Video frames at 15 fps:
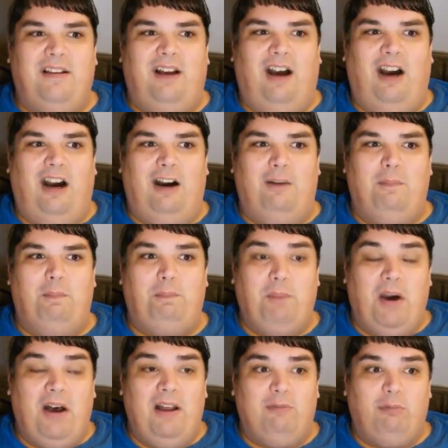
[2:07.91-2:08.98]
Um,
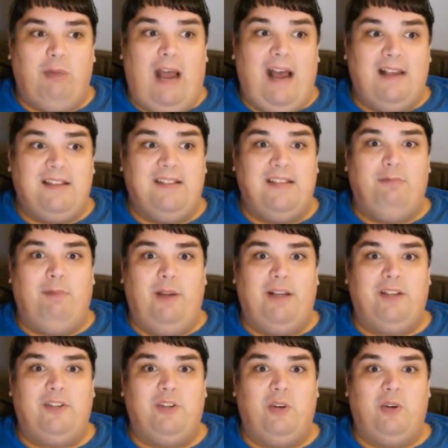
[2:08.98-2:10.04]
but Roxy
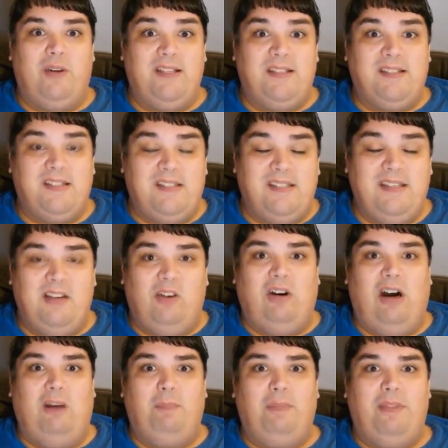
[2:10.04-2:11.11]
Richter is still
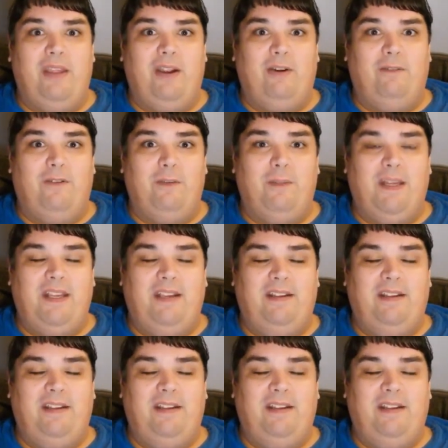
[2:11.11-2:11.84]
up there for me.